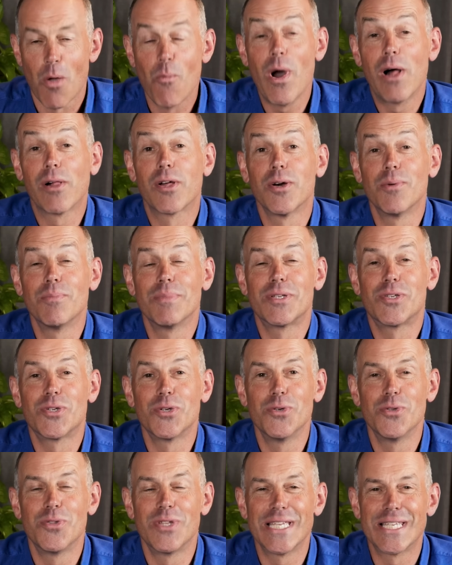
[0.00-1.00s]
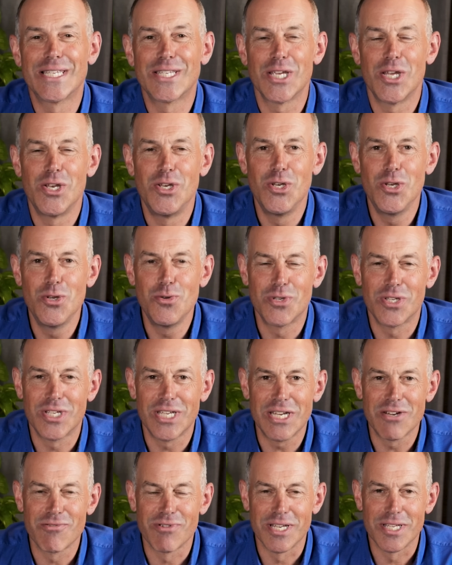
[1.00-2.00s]
Welcome to this new
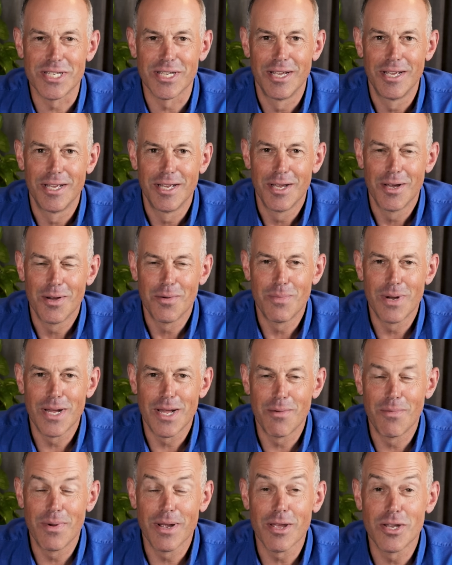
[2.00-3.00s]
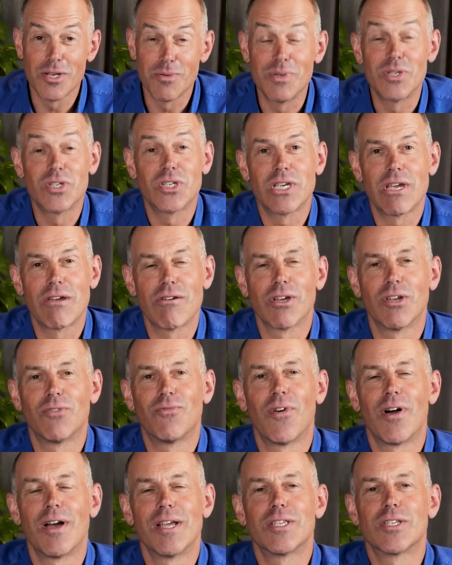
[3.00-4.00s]
series where we're going to be sharing
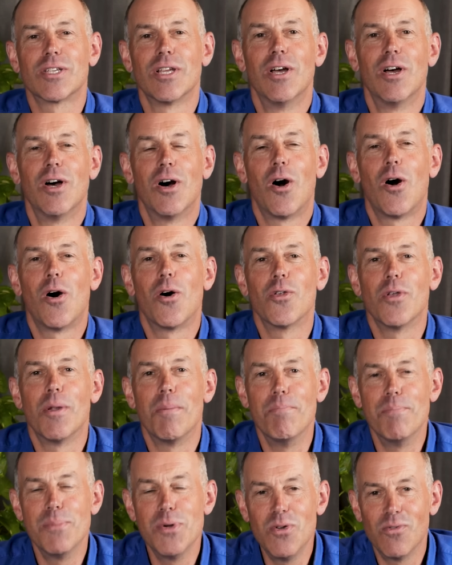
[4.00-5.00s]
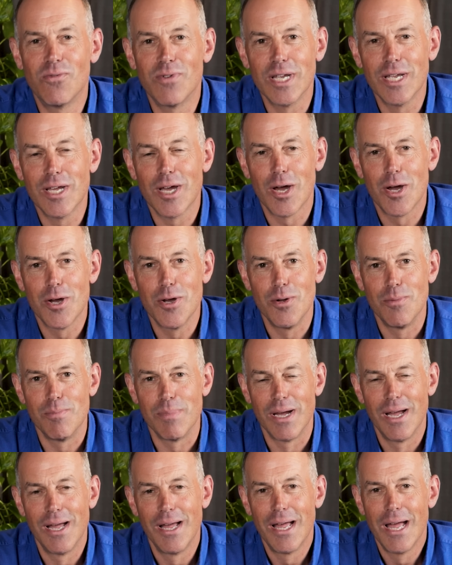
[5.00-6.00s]
advice on moving
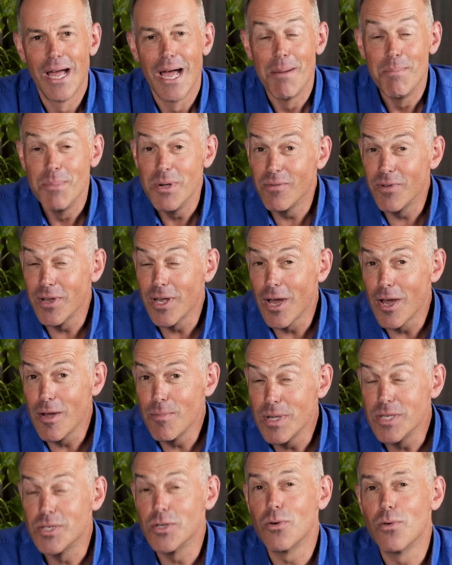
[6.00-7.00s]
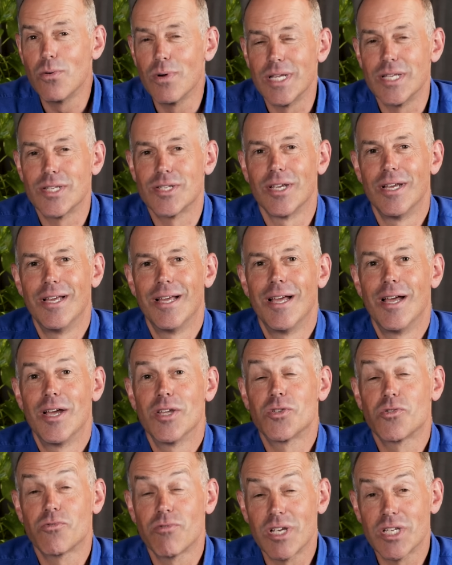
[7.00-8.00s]
home. Moving home is always
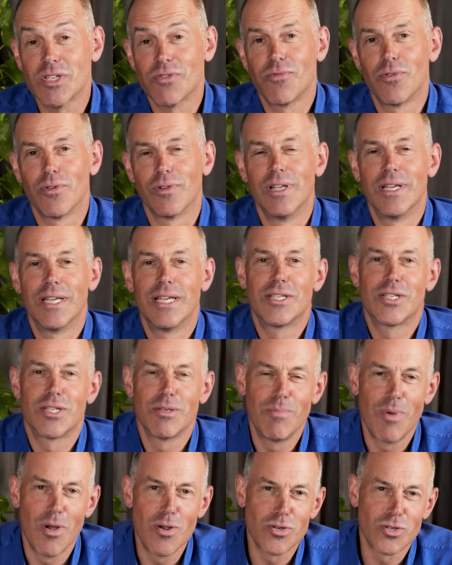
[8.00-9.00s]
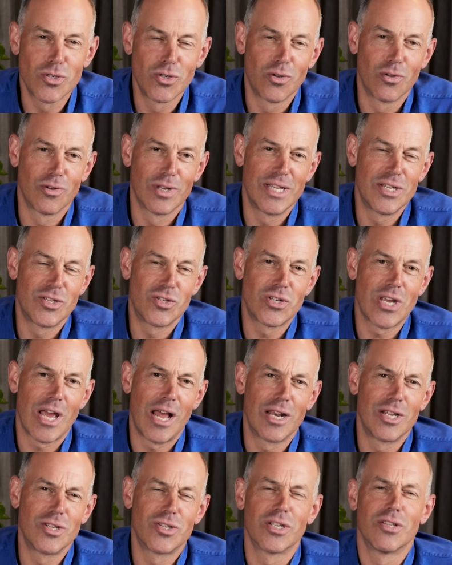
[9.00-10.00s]
stressful, it's emotional, it's
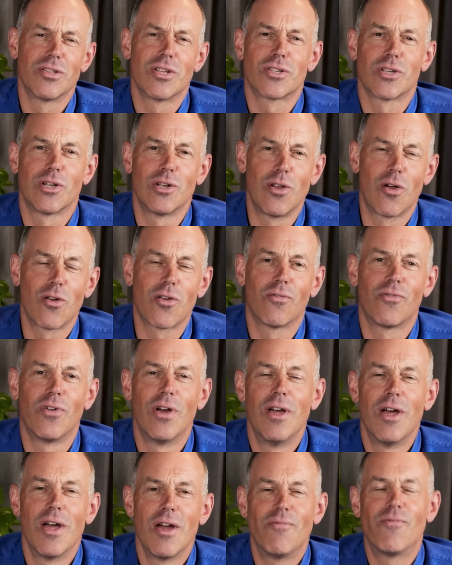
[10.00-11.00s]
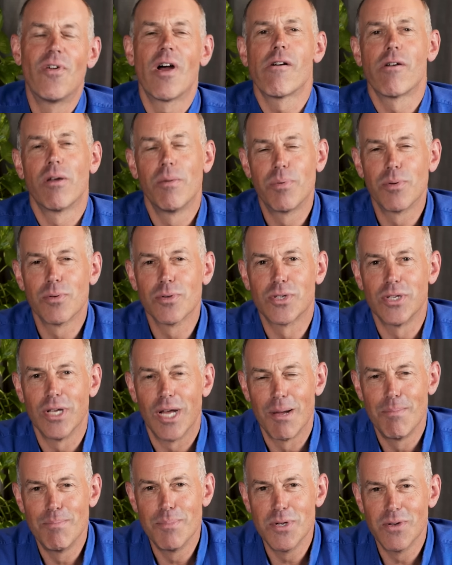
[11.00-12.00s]
challenging. There's a lot of
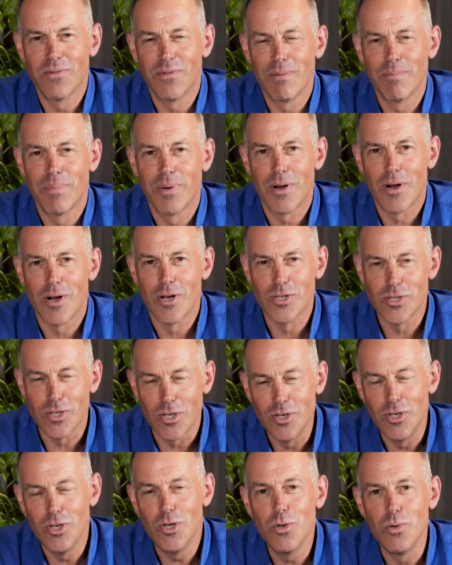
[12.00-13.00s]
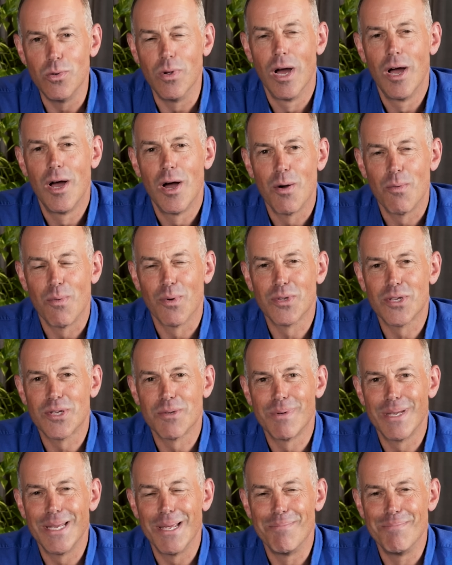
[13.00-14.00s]
variables and moving parts, and you want
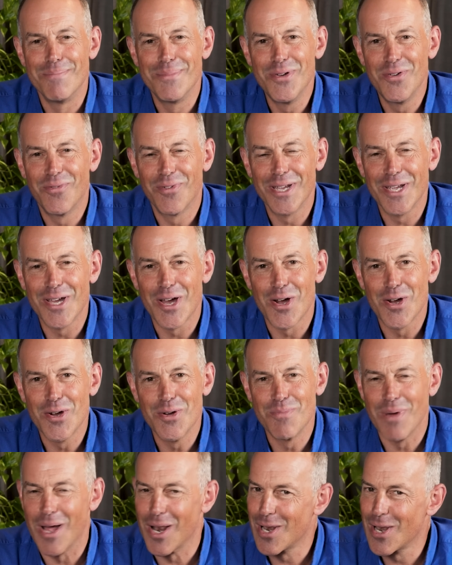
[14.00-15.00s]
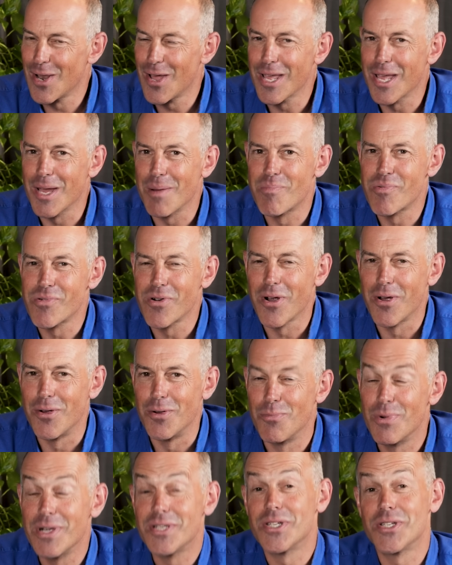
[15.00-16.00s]
to be moving home like a
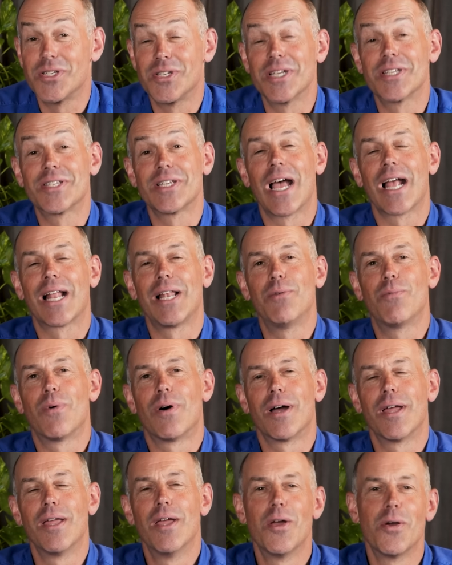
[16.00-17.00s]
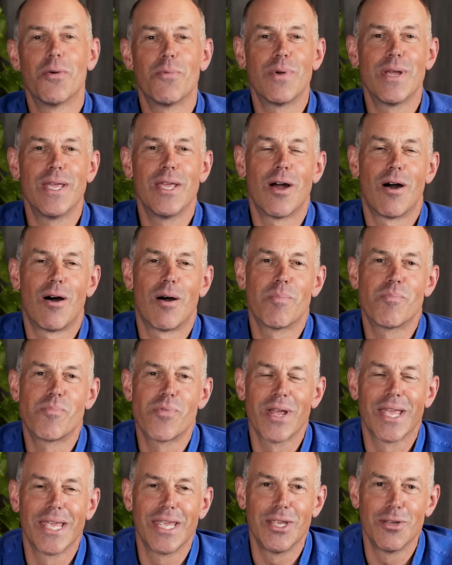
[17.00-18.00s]
pro, which is exactly why we are
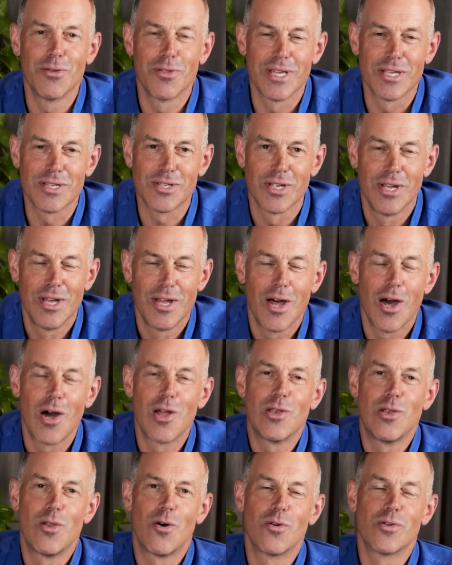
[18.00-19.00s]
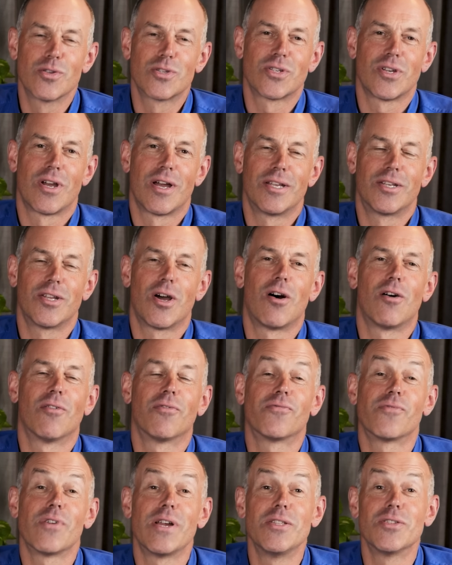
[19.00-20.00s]
bringing you this alongside our
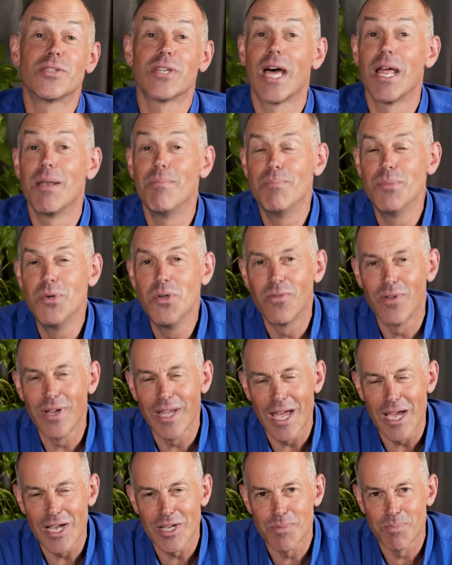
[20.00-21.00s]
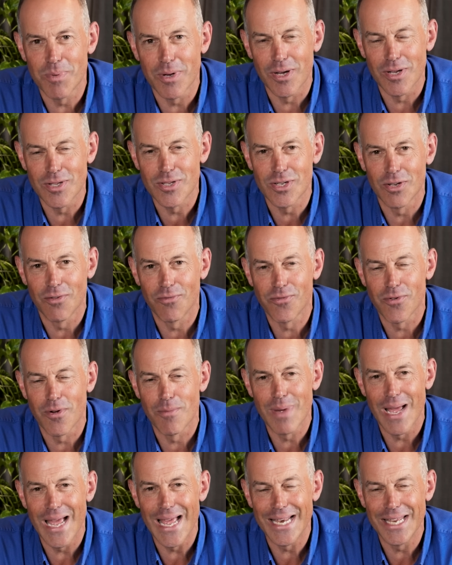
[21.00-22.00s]
friends and moving experts
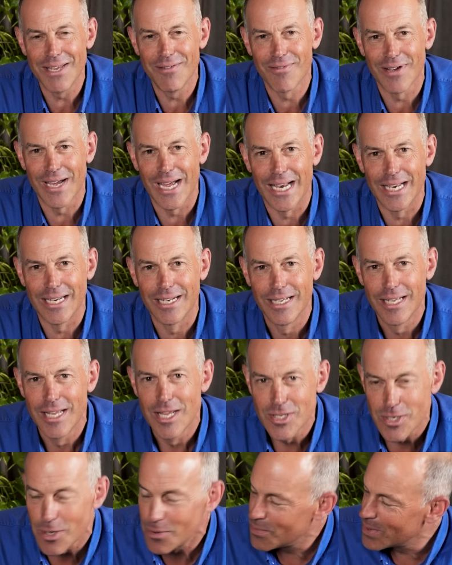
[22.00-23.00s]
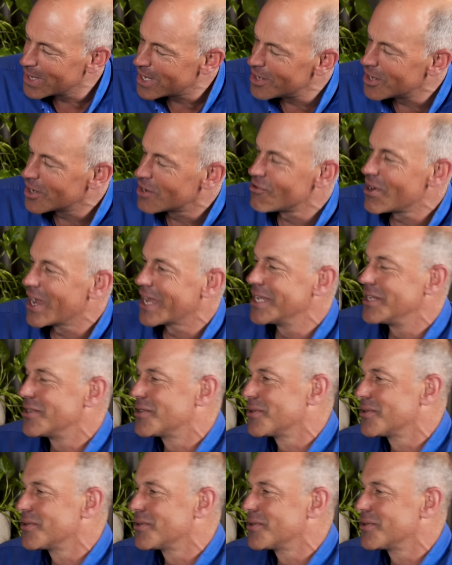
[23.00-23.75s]
from AnyVan. So we're going to crack